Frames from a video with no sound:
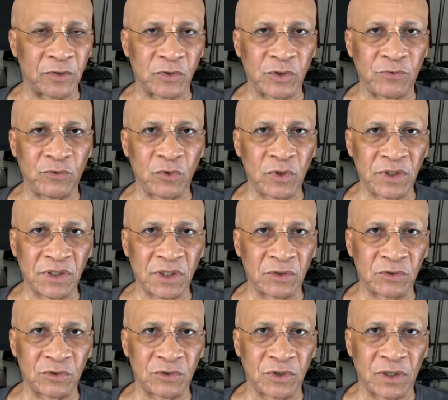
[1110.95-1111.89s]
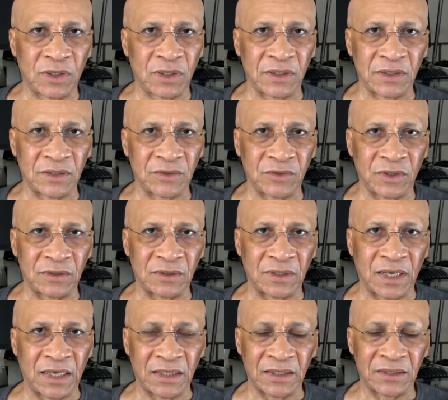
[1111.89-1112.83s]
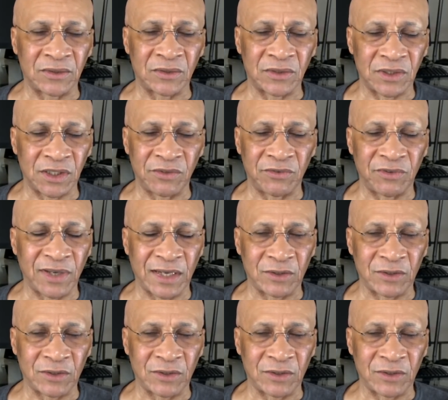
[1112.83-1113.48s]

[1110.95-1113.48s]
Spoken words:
So if you listen to journalists and certain analysts on TV,